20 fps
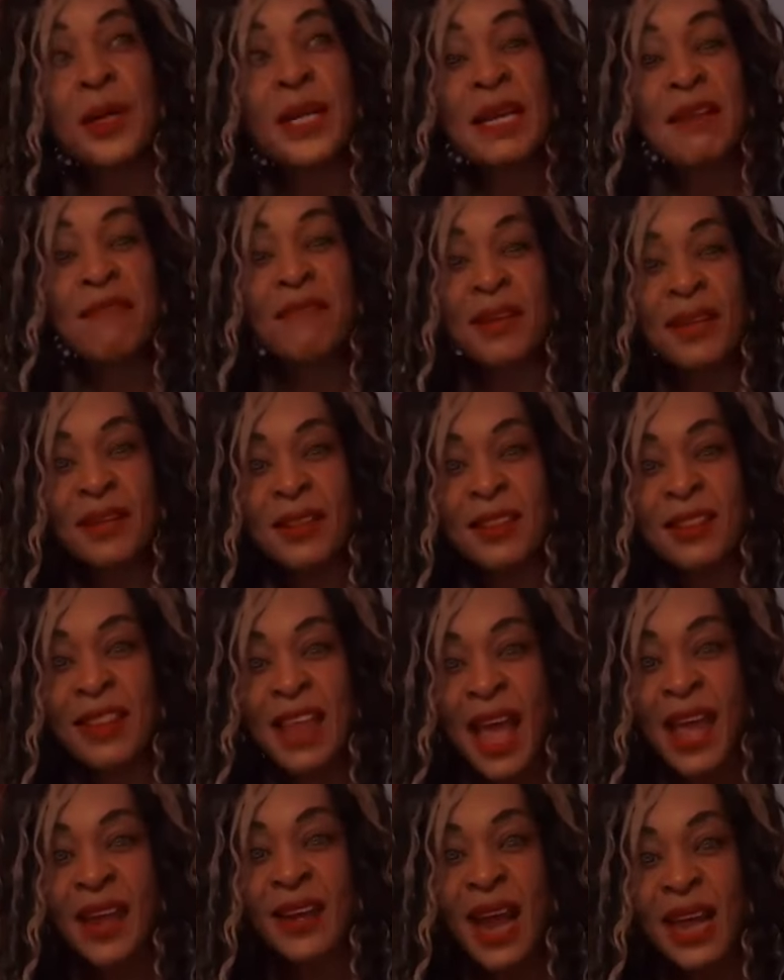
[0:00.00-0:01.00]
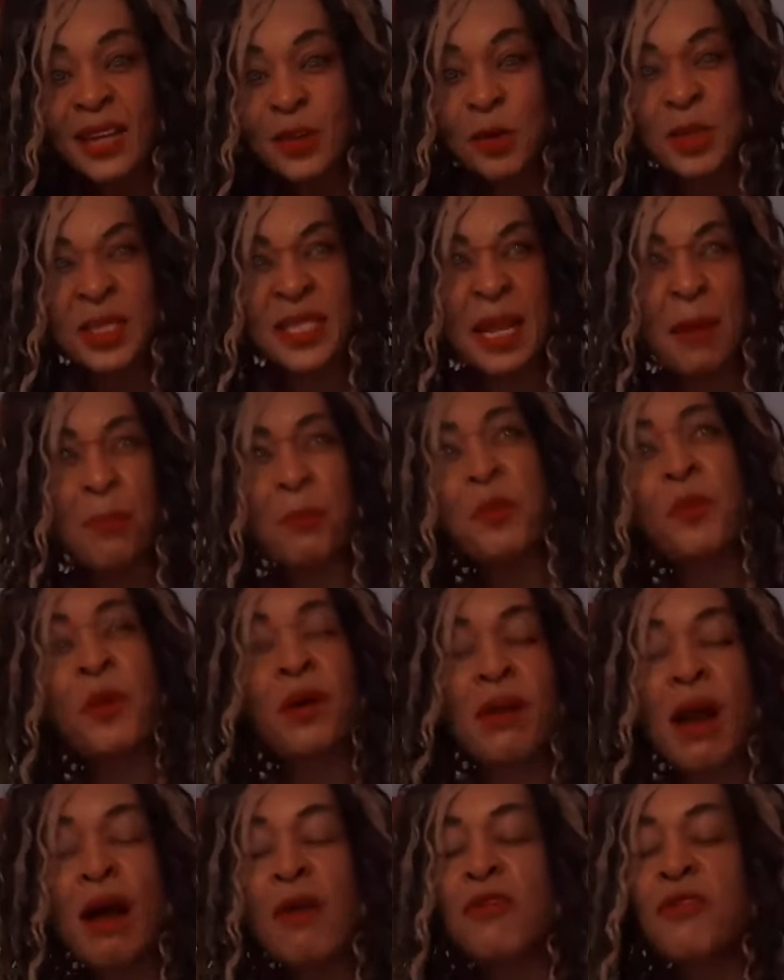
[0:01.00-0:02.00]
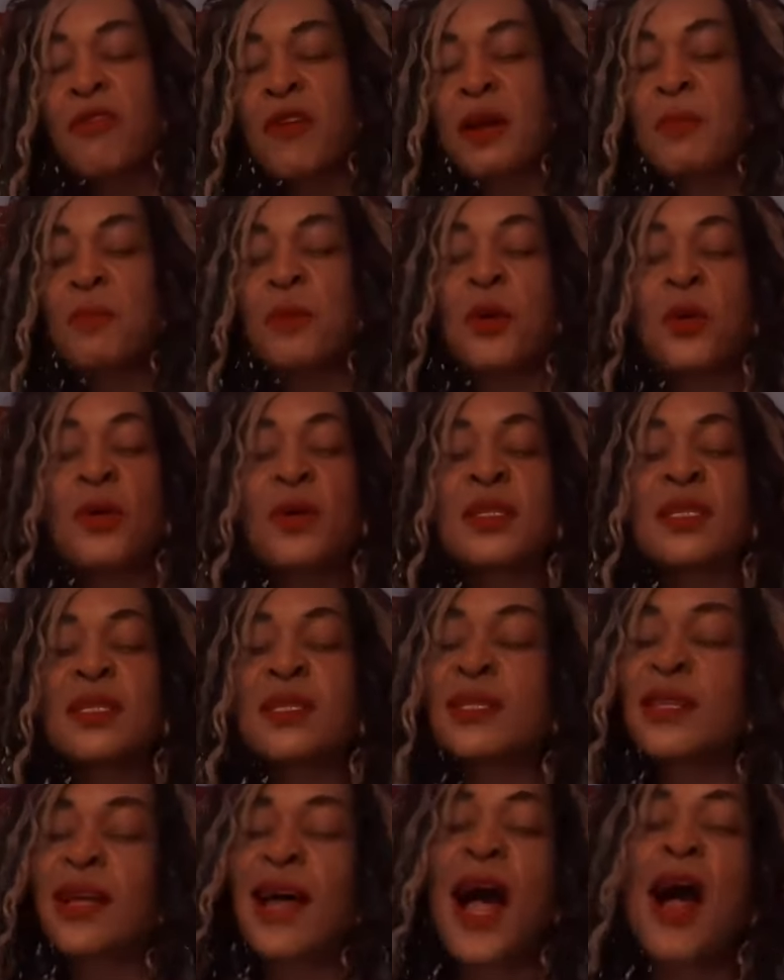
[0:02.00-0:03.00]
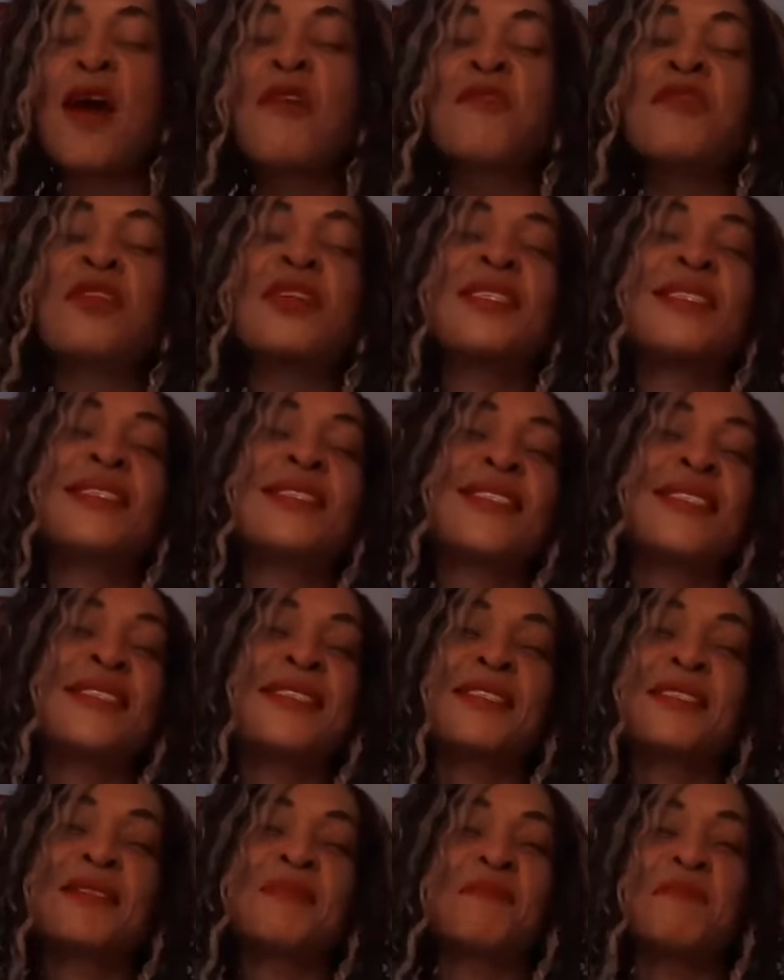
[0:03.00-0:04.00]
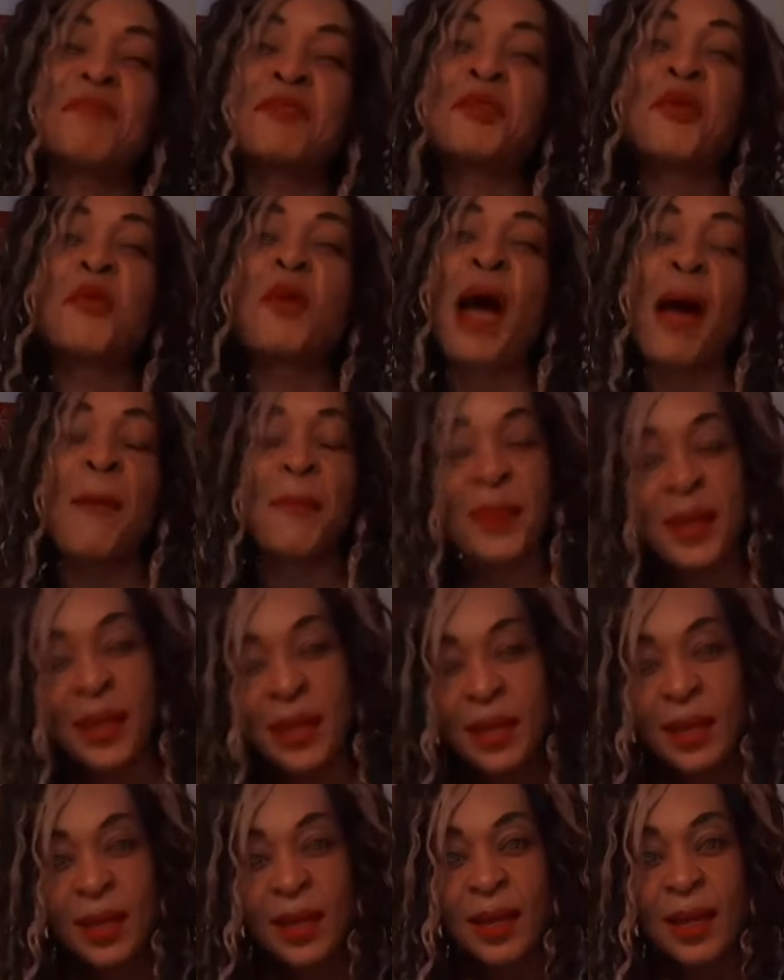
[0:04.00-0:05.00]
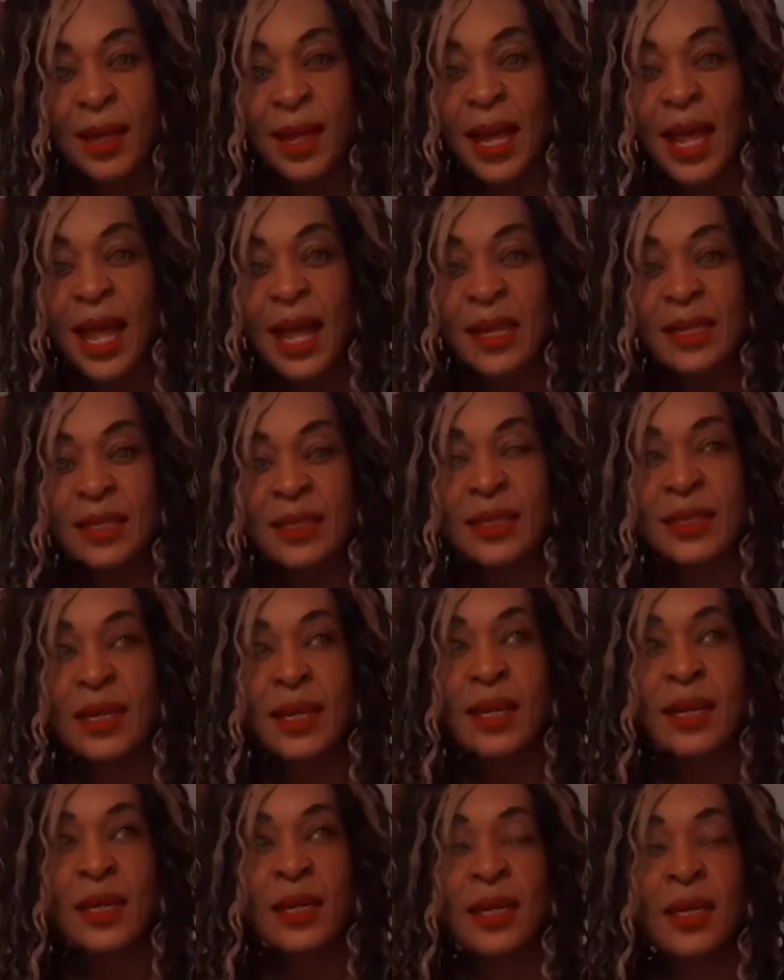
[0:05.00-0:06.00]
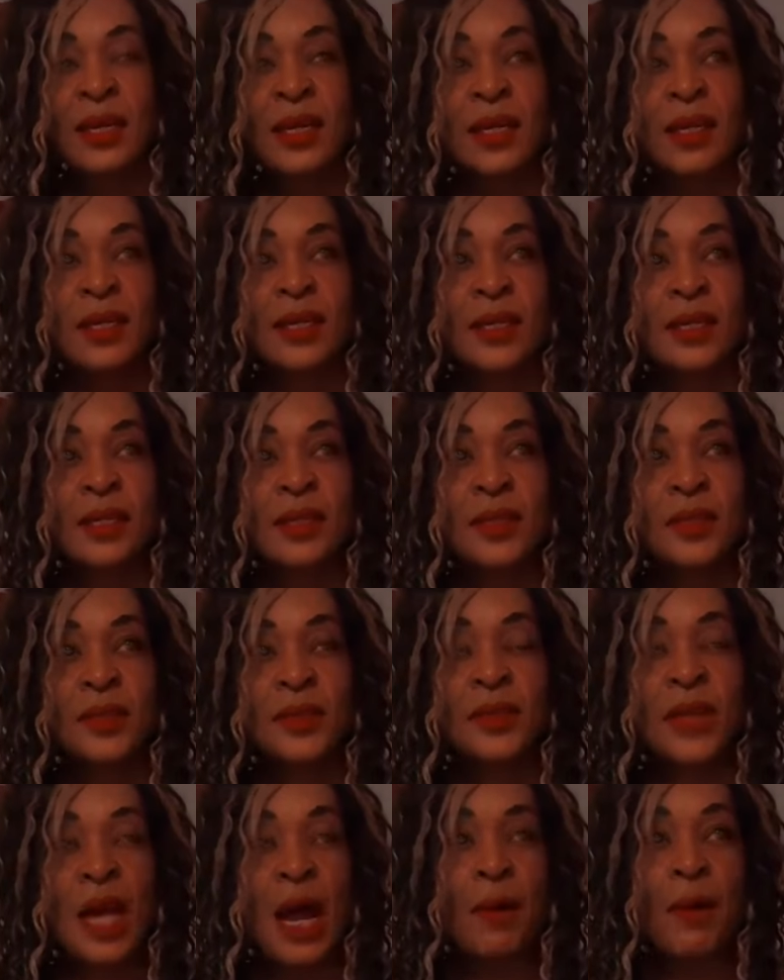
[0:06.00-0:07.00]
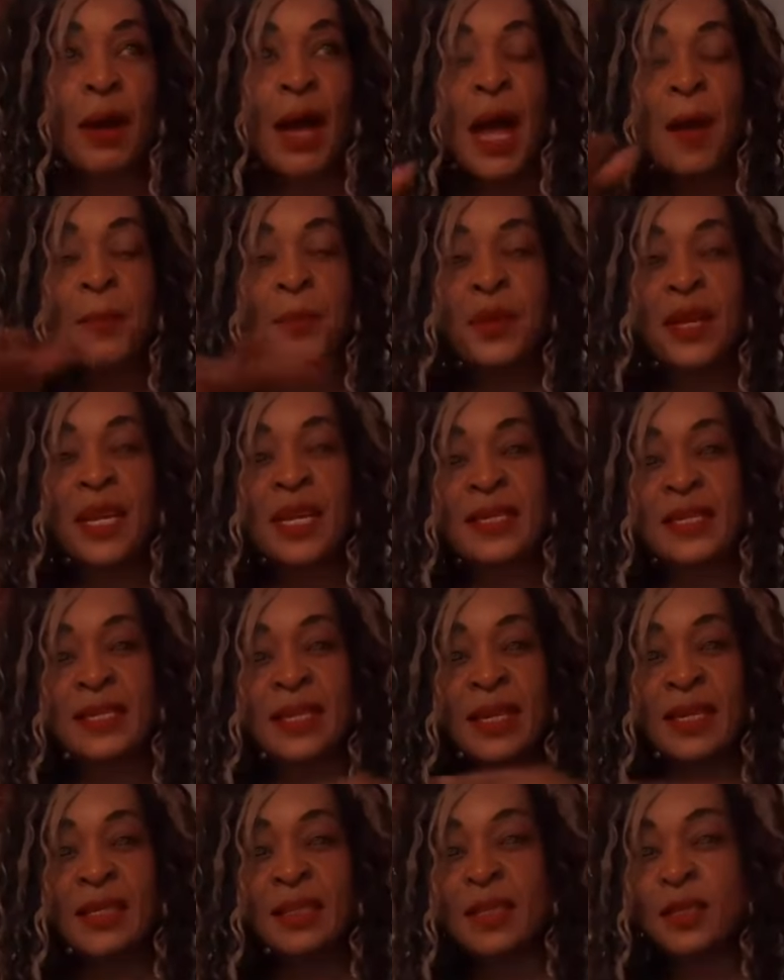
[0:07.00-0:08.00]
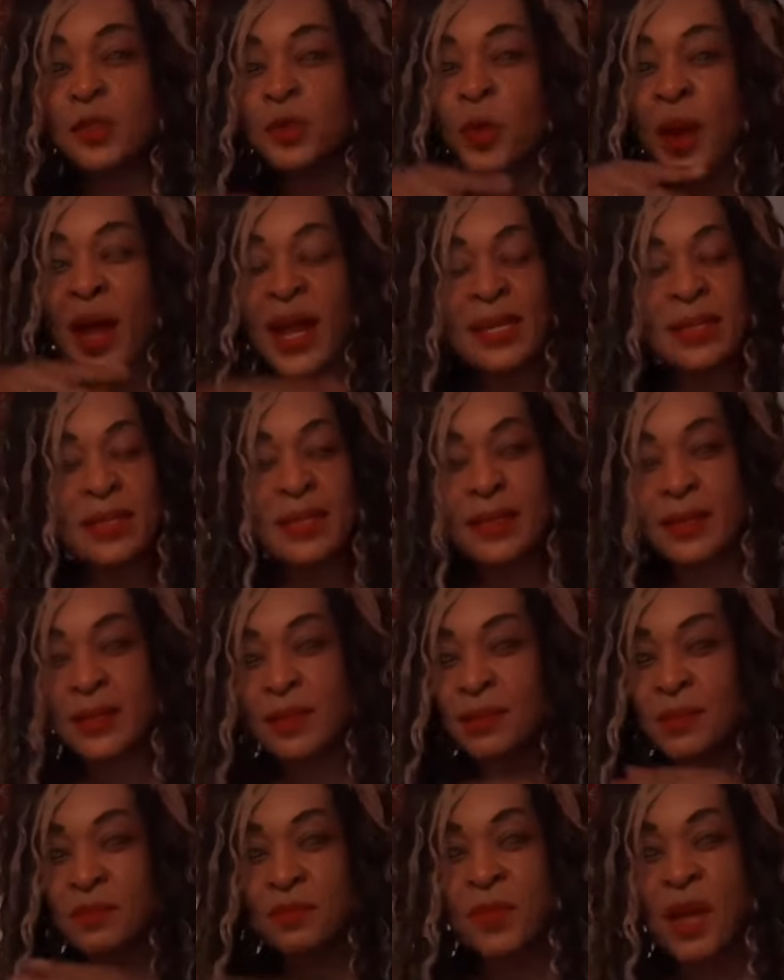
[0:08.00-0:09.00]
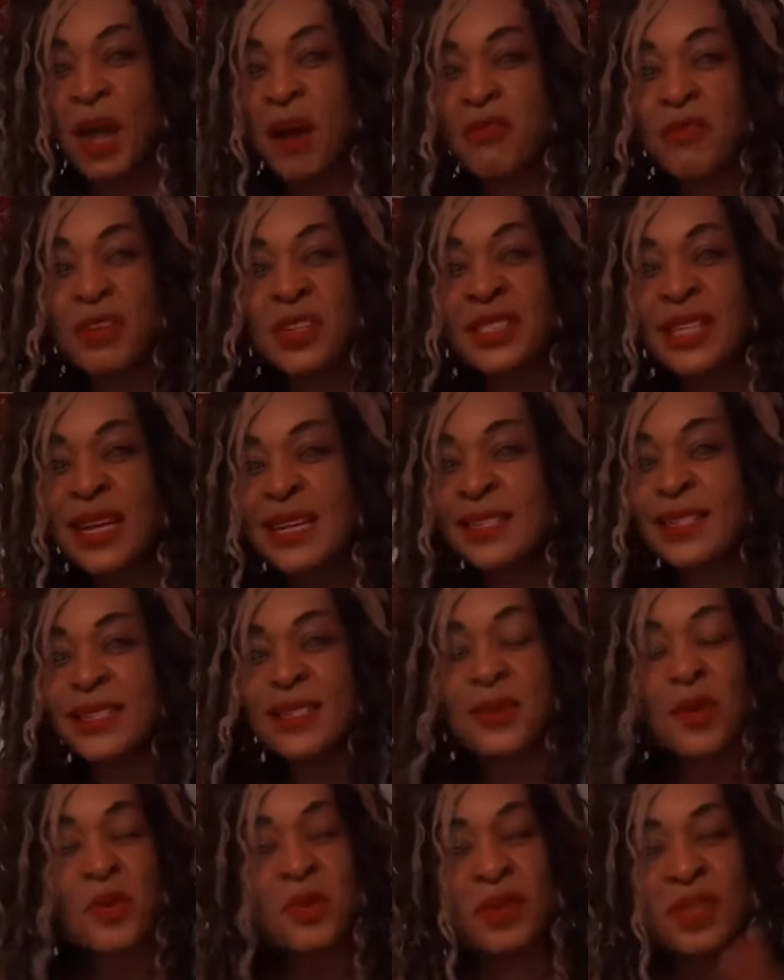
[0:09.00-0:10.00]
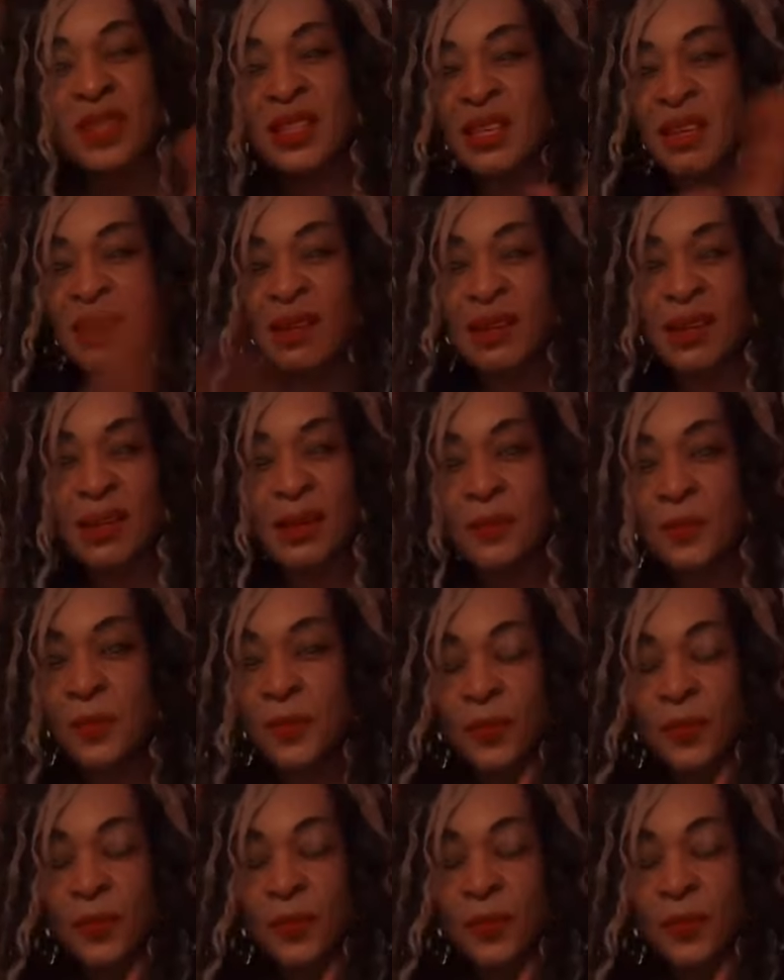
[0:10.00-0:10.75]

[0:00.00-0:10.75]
but even then, I don't say poor Alfred because Alfred is just so happy, and our happiness intertwines. Alfred does his own thing,